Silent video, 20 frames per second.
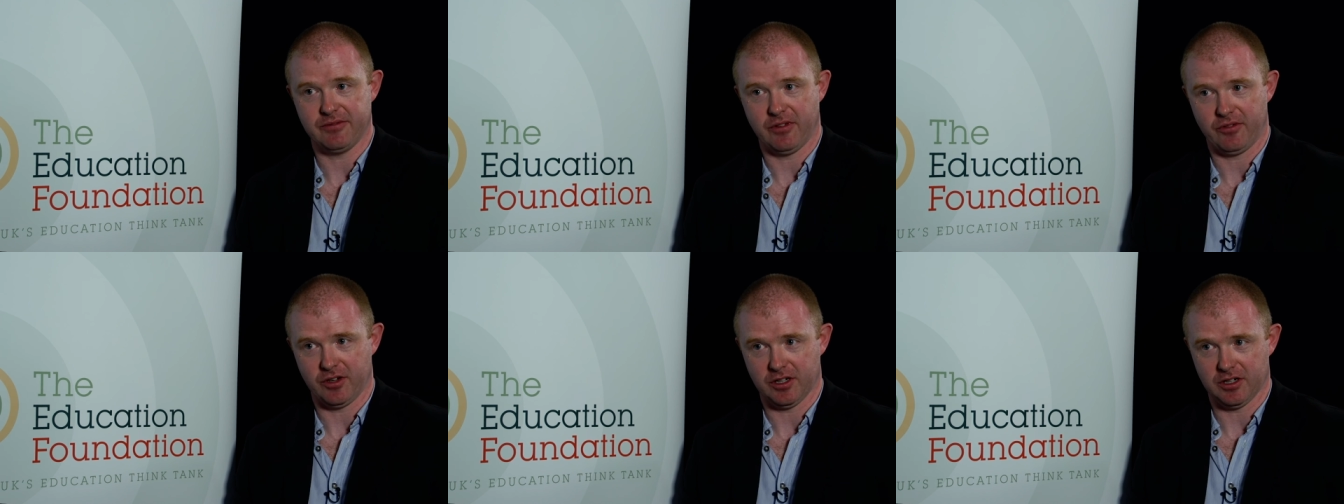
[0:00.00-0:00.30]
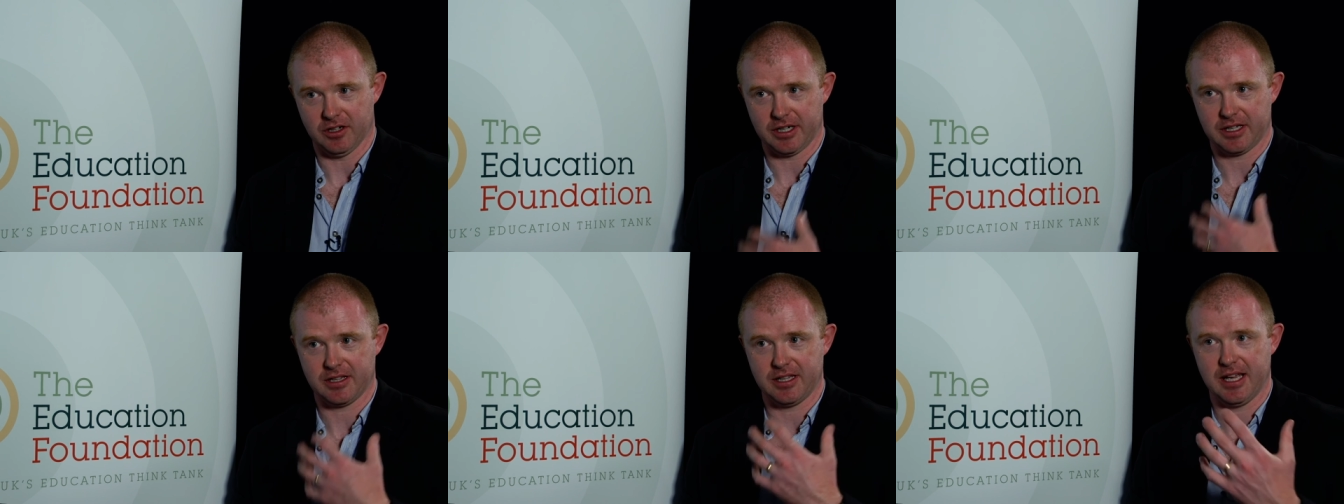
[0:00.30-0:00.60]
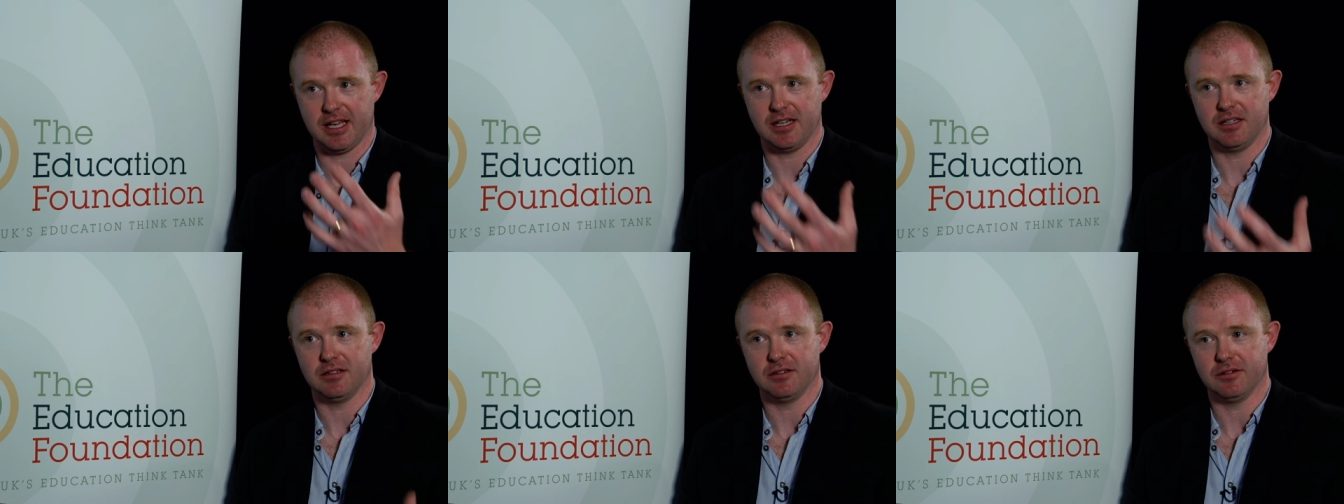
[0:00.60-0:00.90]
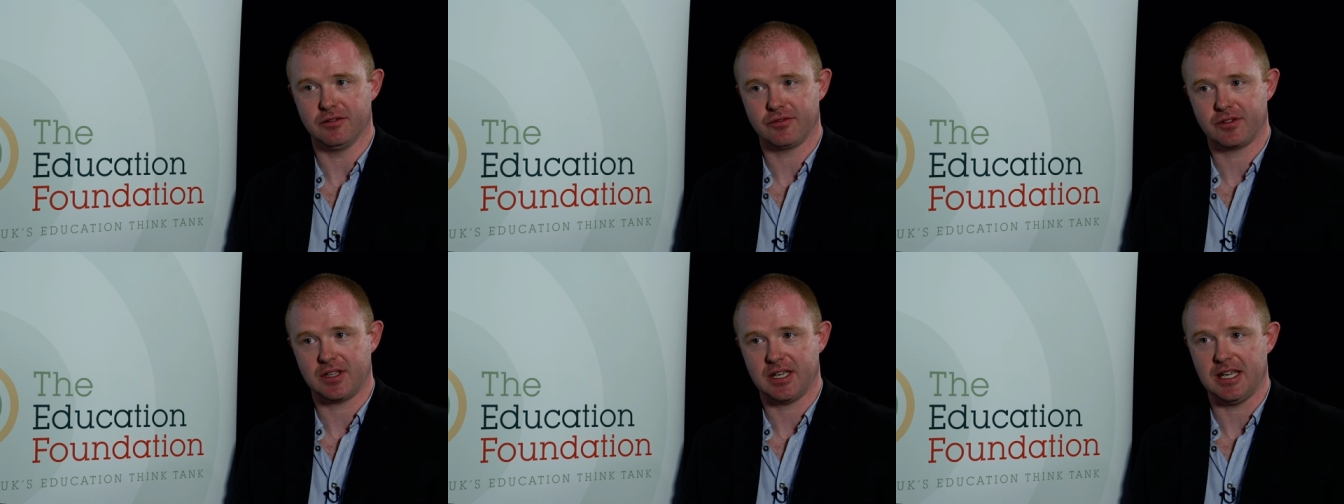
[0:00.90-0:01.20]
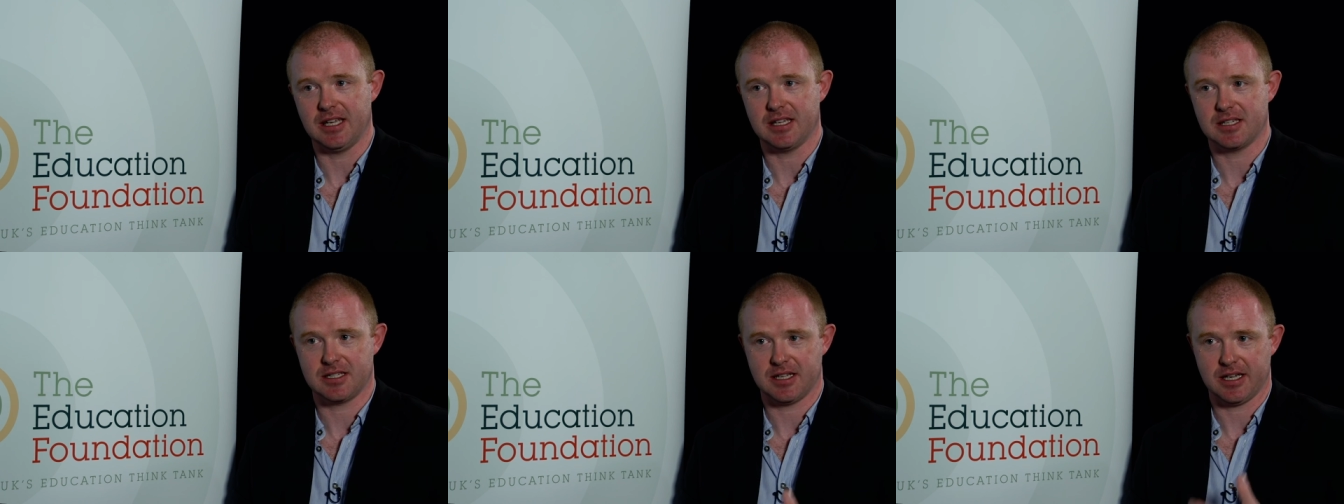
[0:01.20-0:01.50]
if you like, the end of
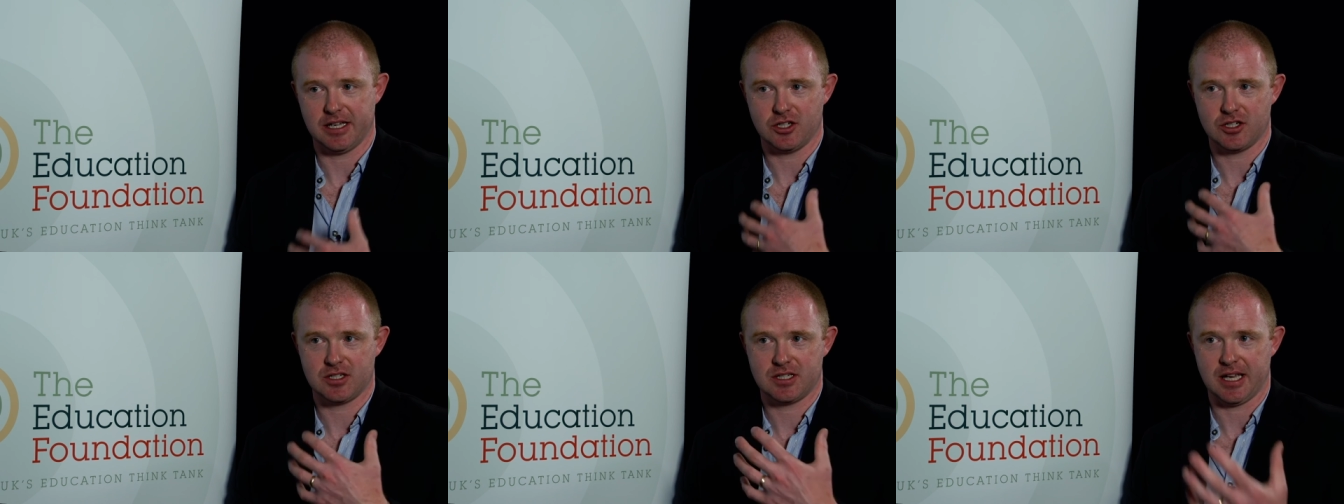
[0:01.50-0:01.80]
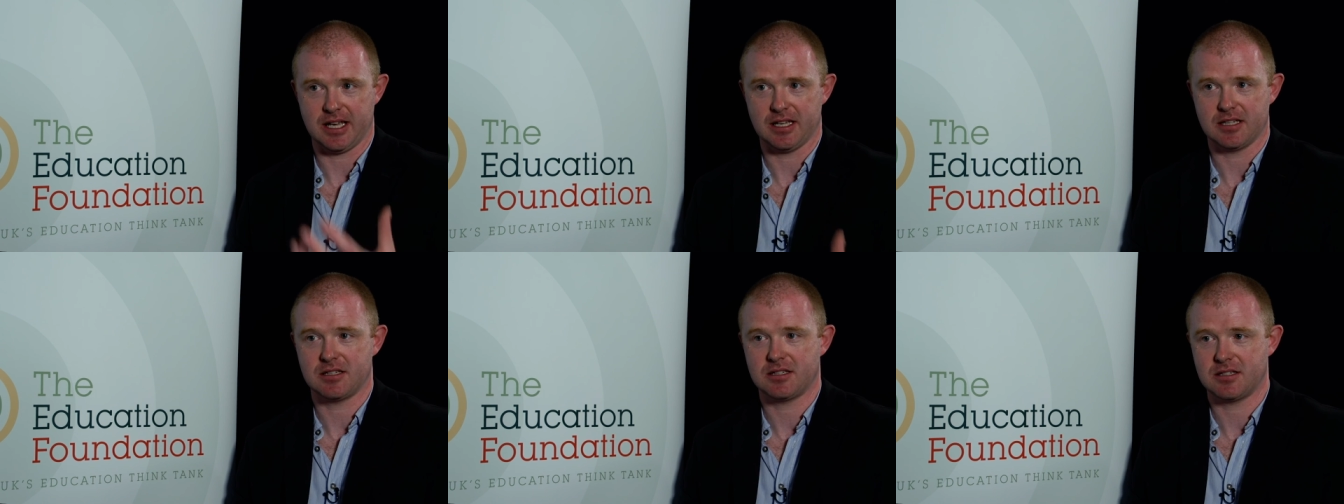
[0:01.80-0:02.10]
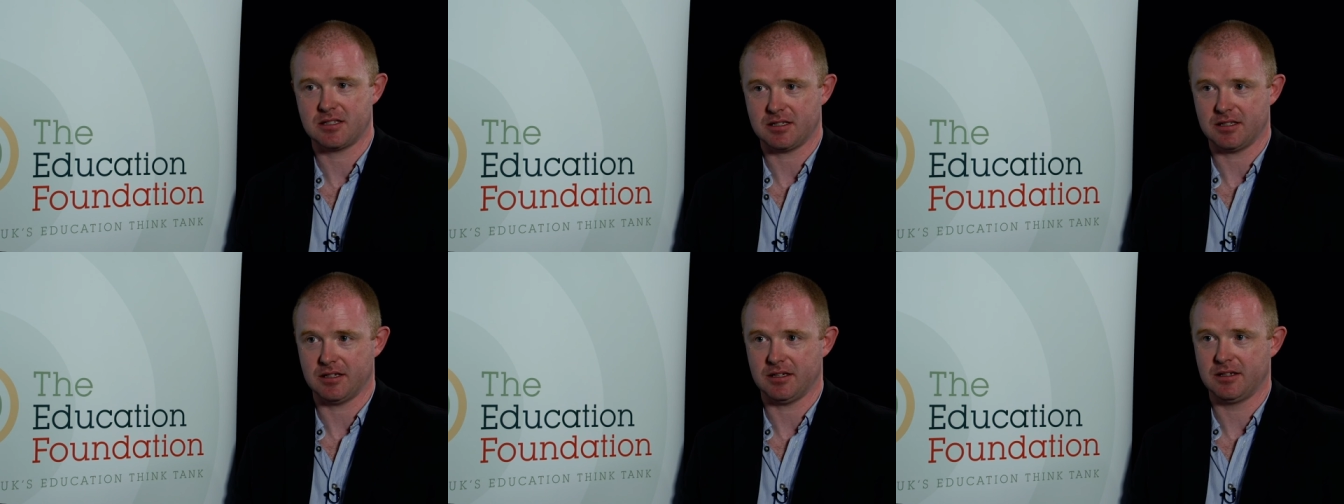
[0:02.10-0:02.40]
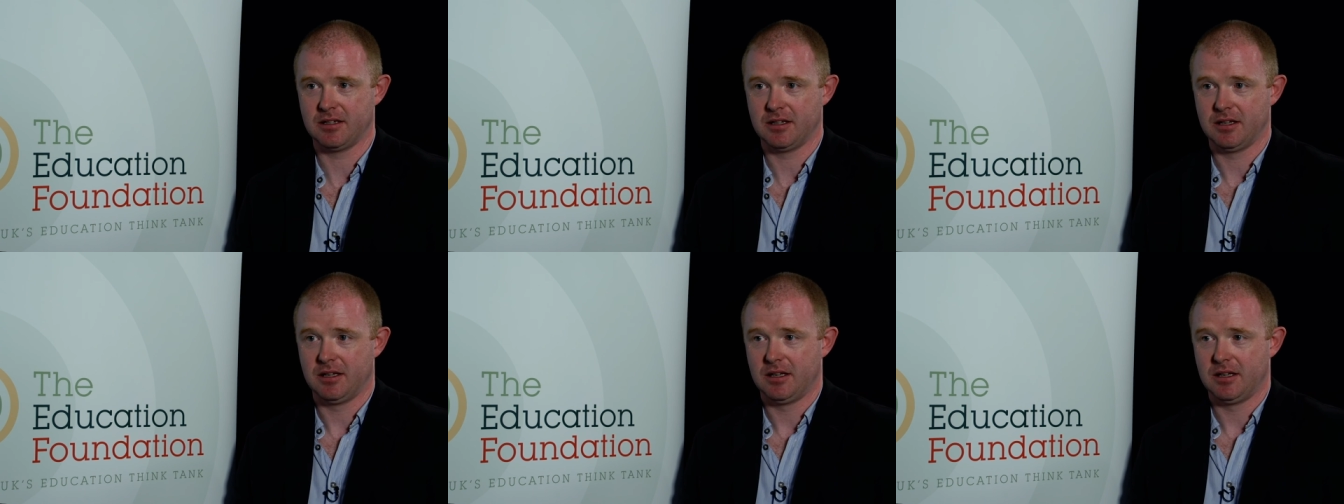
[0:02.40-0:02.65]
key stage tests that